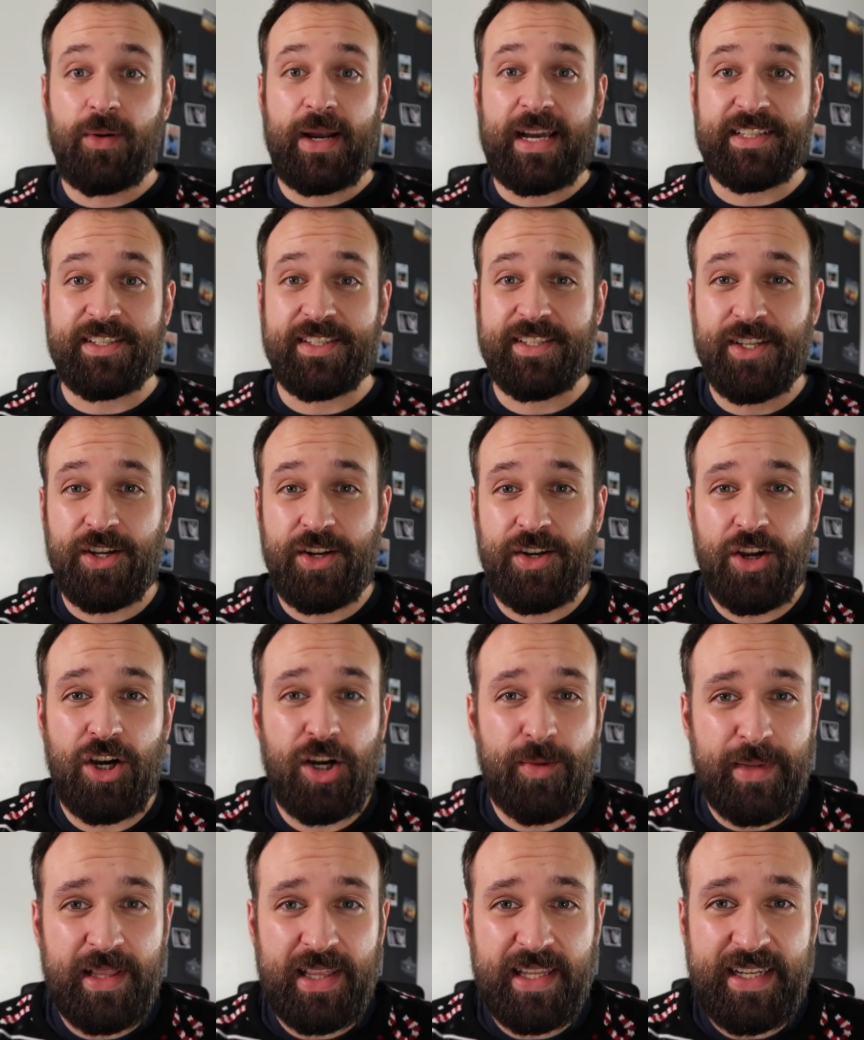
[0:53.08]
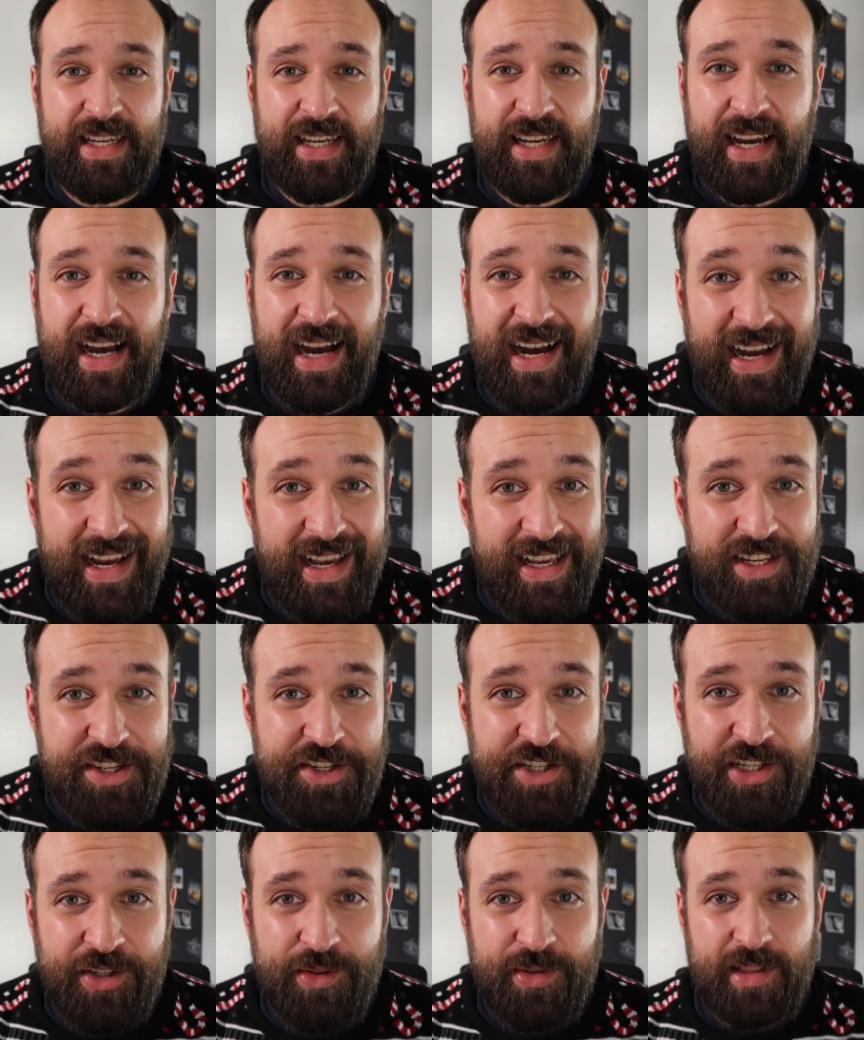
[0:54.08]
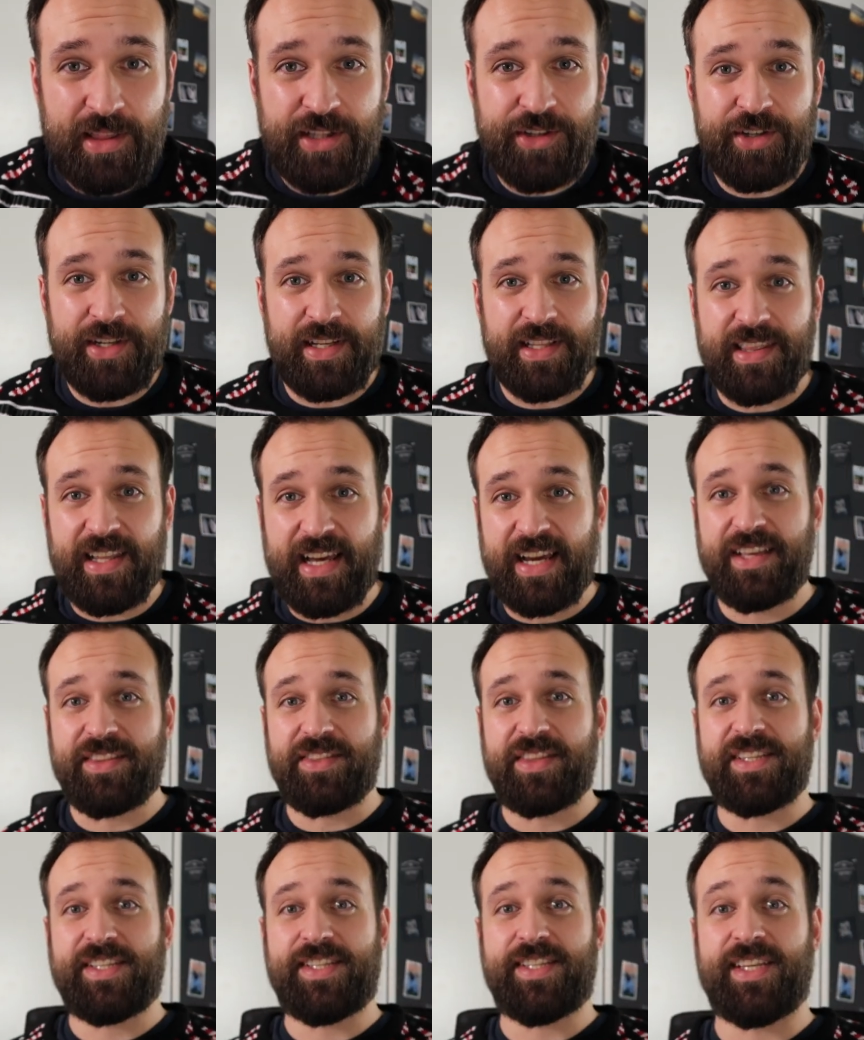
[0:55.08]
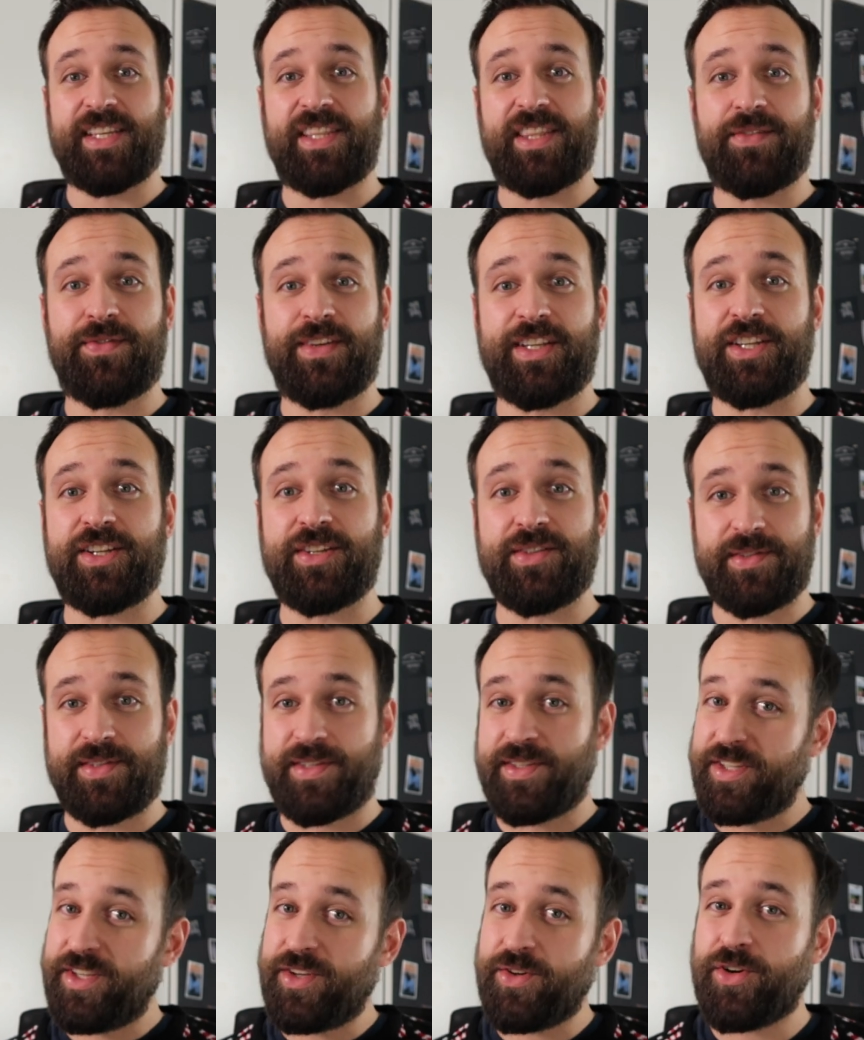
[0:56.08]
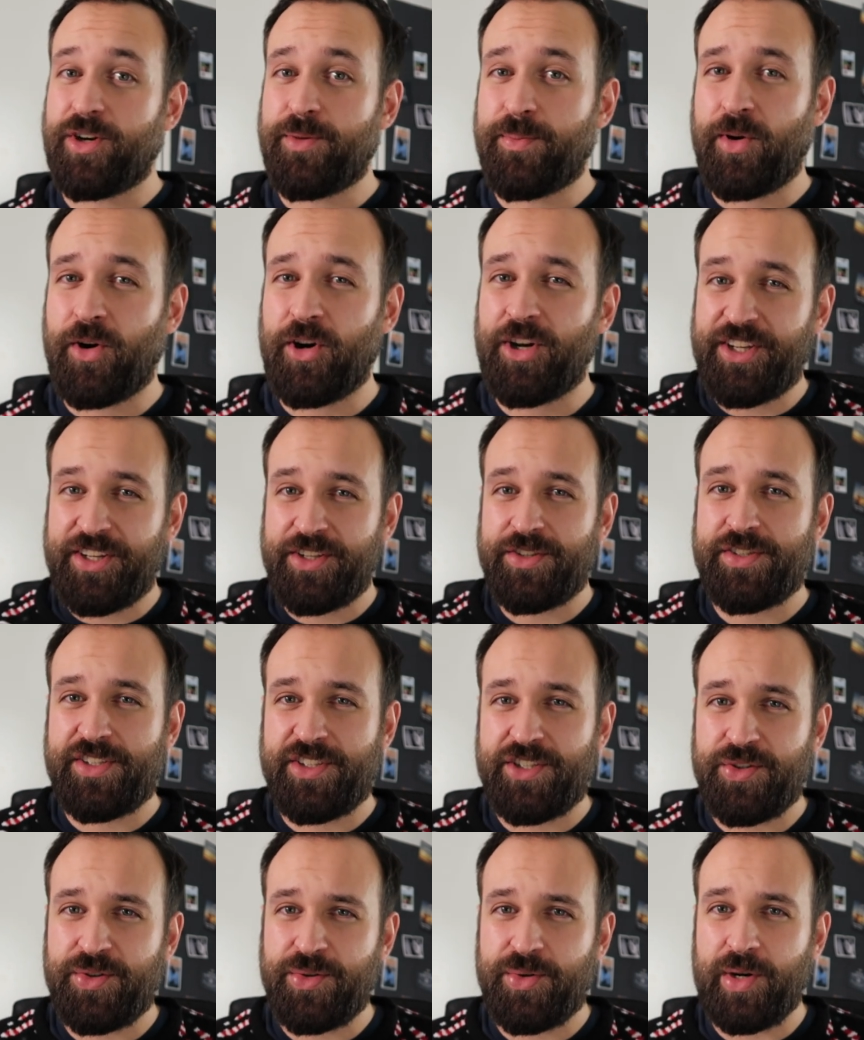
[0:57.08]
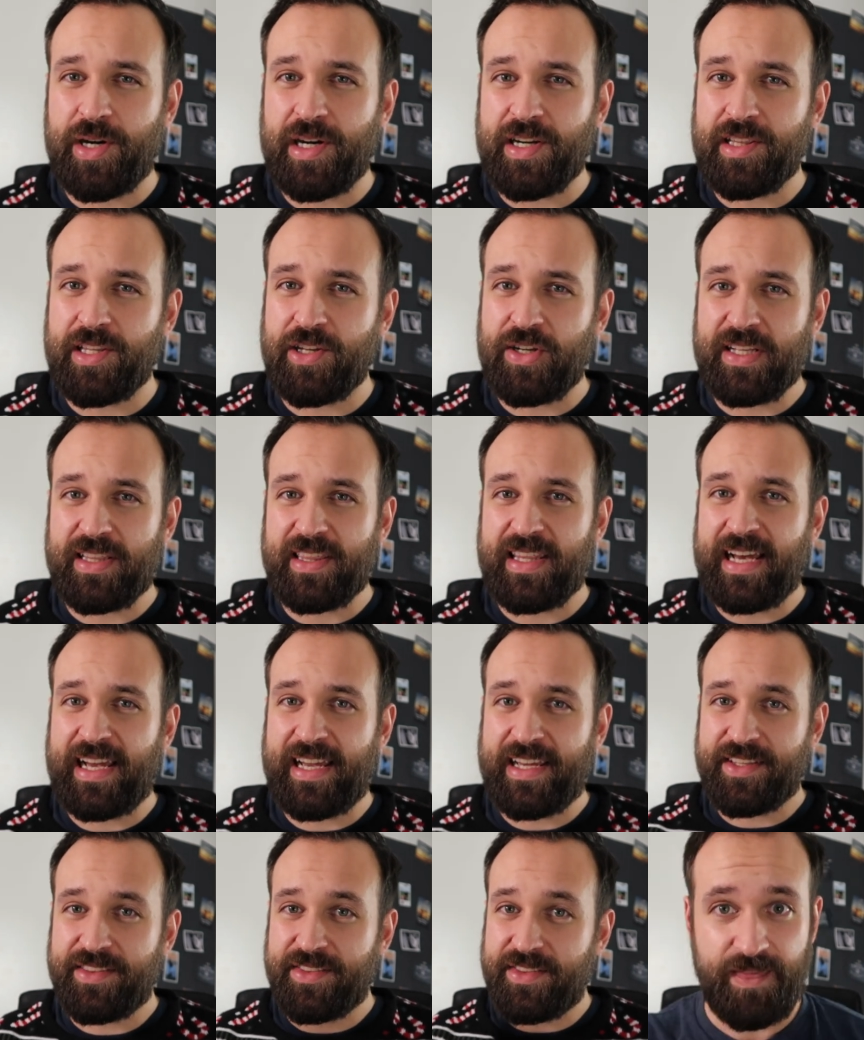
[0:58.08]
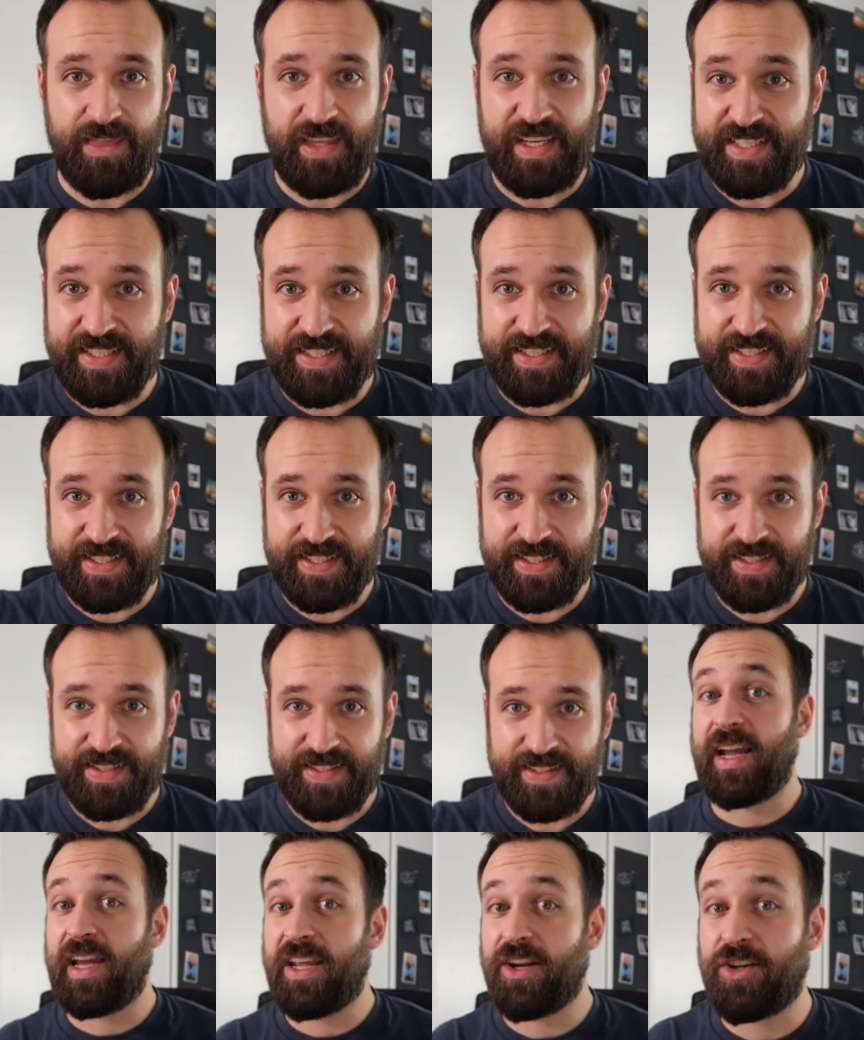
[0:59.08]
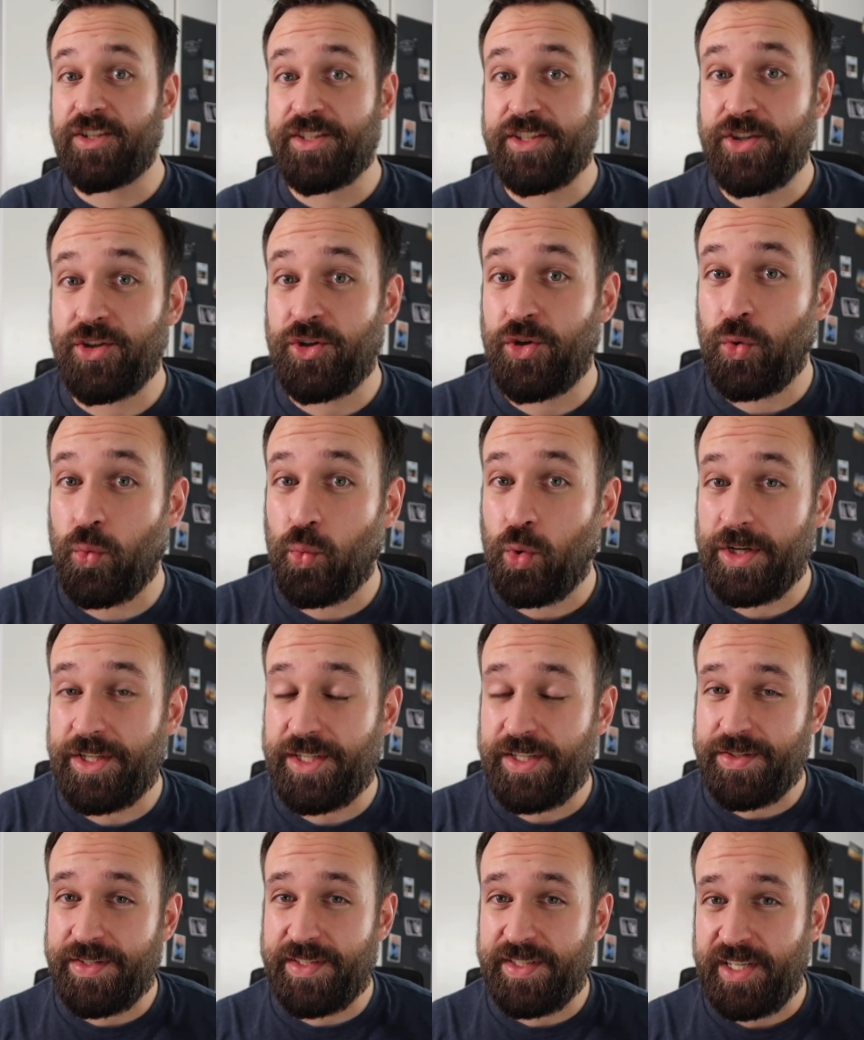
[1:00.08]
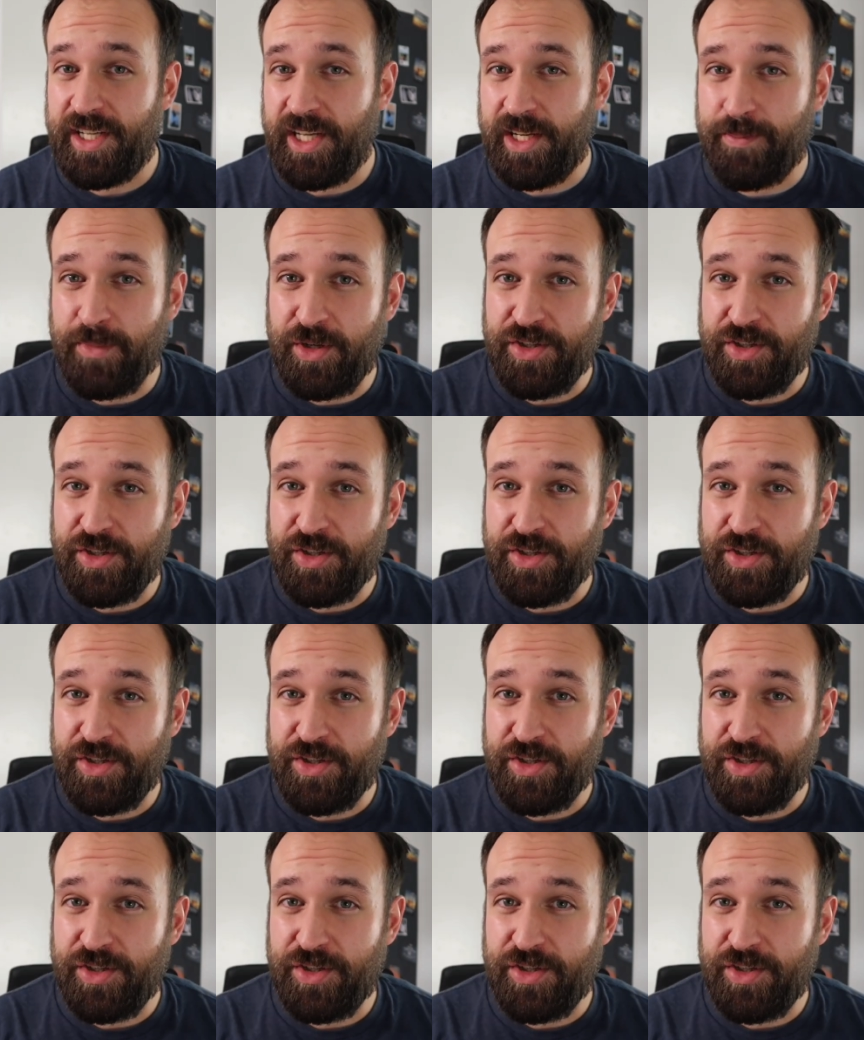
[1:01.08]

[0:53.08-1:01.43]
Alright, so normally I don't look like this in the videos. You're more used to a look like this. And also, what you see